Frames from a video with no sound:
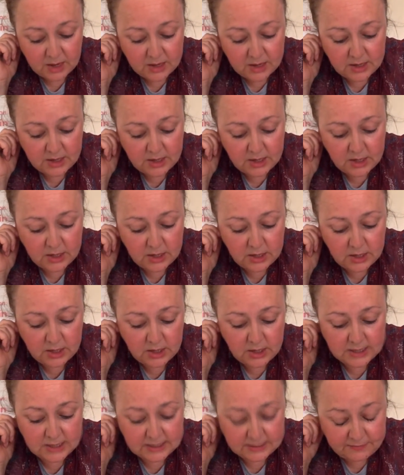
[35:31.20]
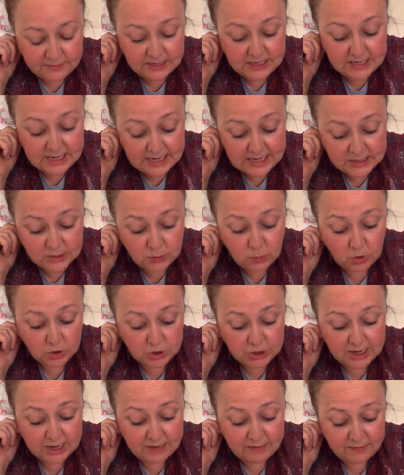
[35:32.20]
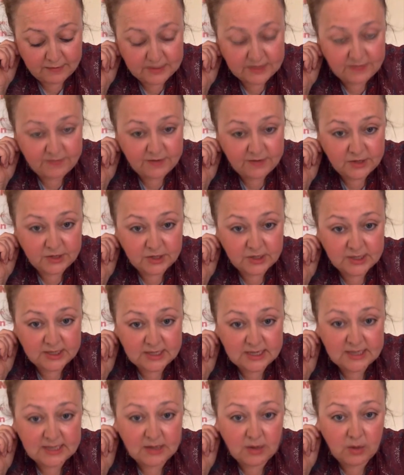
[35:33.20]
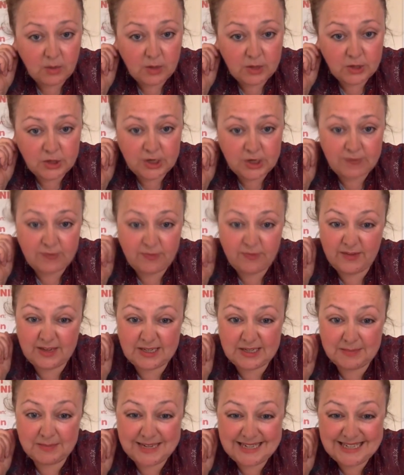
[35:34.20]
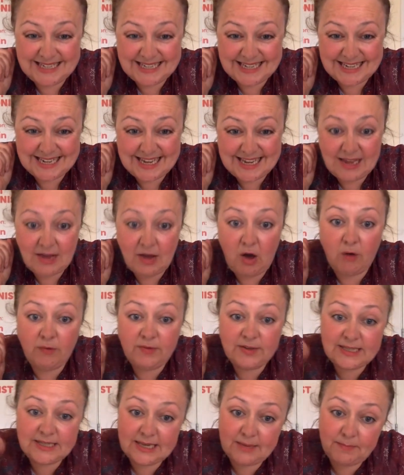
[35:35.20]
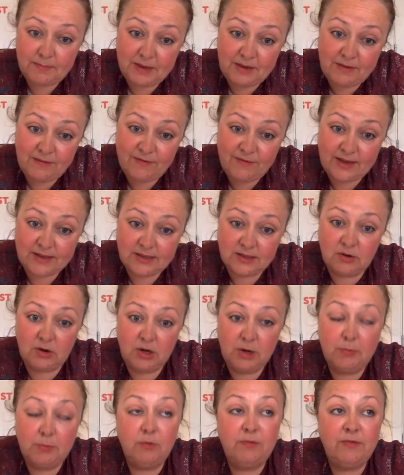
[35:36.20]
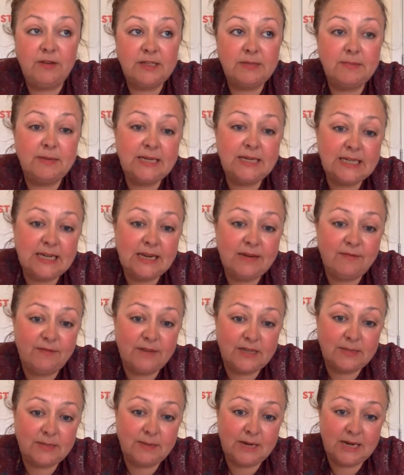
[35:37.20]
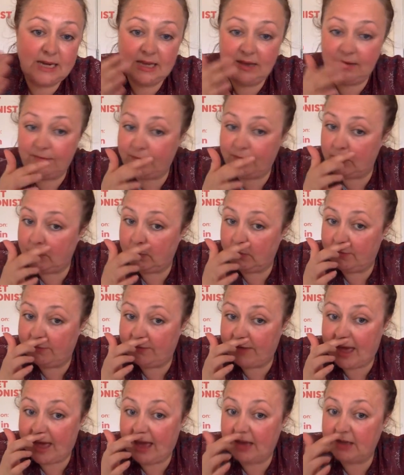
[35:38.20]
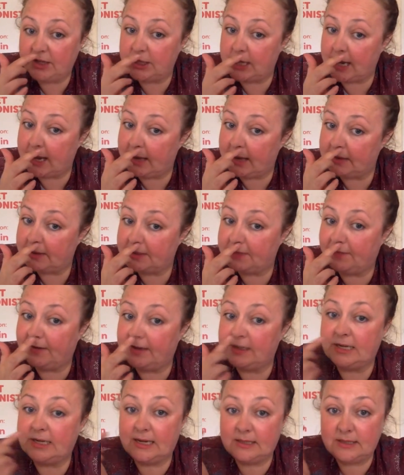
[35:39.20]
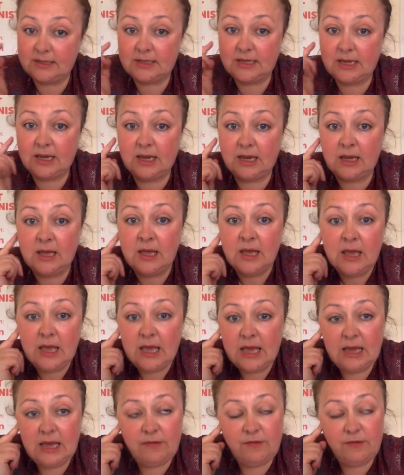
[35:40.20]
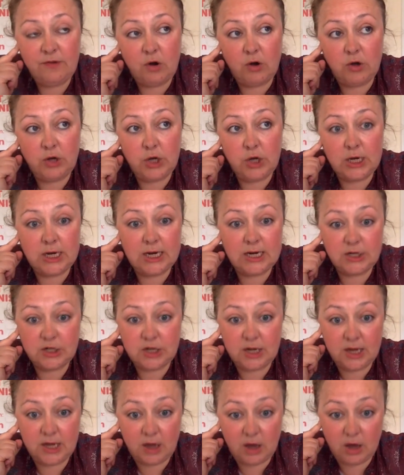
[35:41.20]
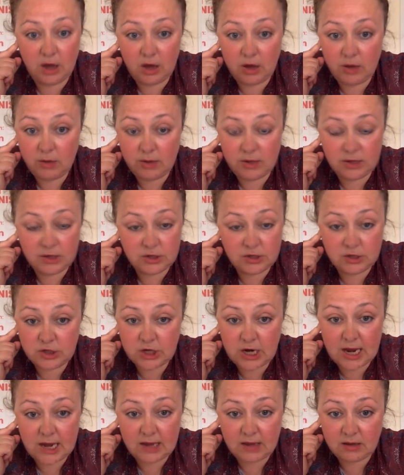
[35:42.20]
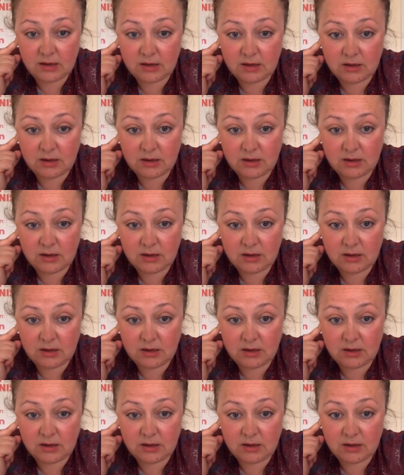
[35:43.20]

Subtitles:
You definitely need to watch out for deficiencies. I always check for vitamin D. Obviously, being fat soluble, vitamin D and vitamin E, if your vet checks, fantastic. If not, you can actually go and check.